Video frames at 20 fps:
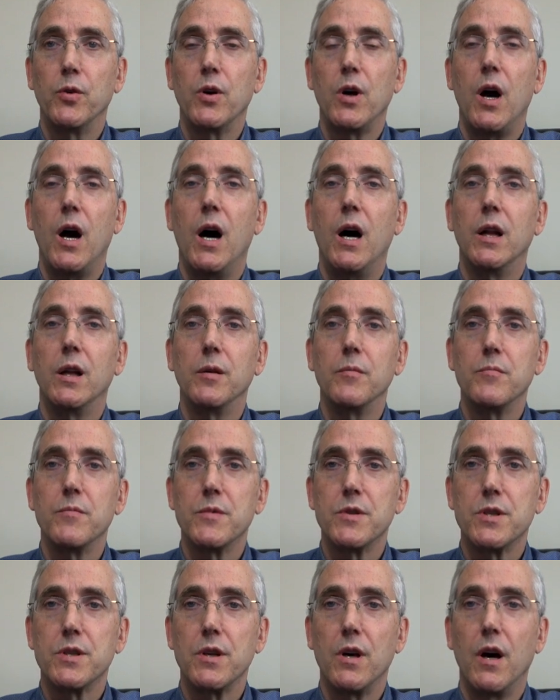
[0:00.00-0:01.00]

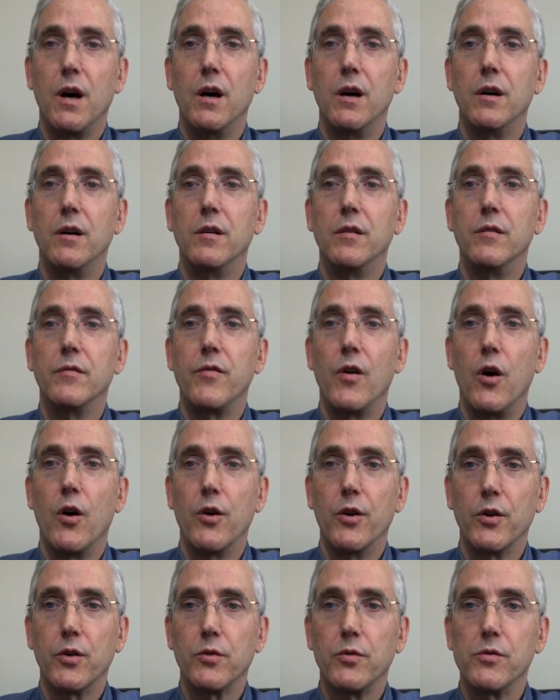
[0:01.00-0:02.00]
columns of
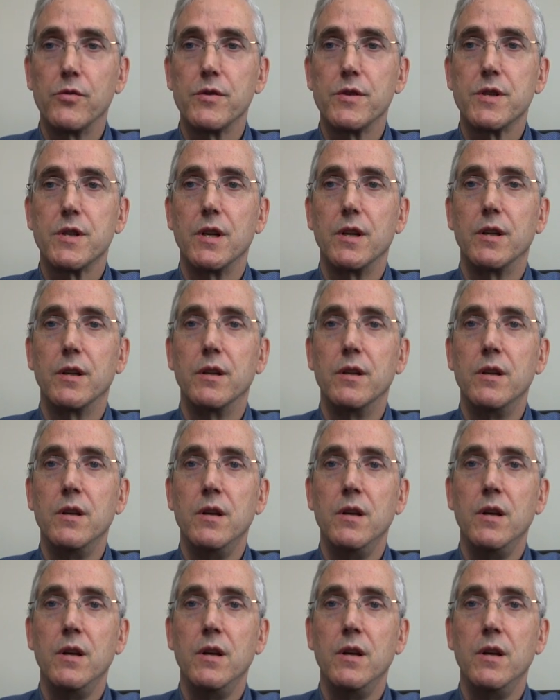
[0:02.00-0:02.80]
articles and